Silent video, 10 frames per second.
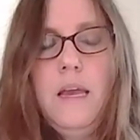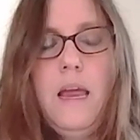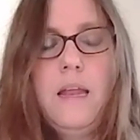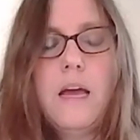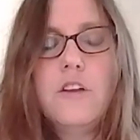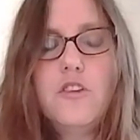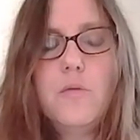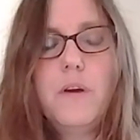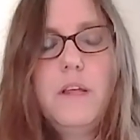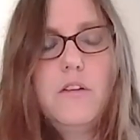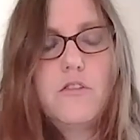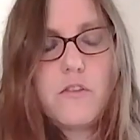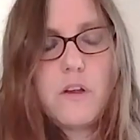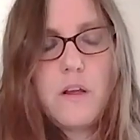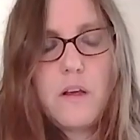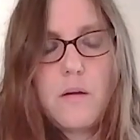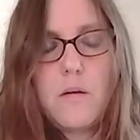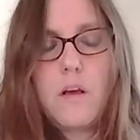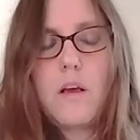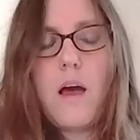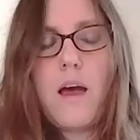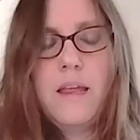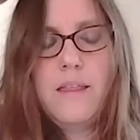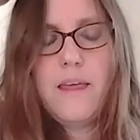And as you breathe, you're just going to guide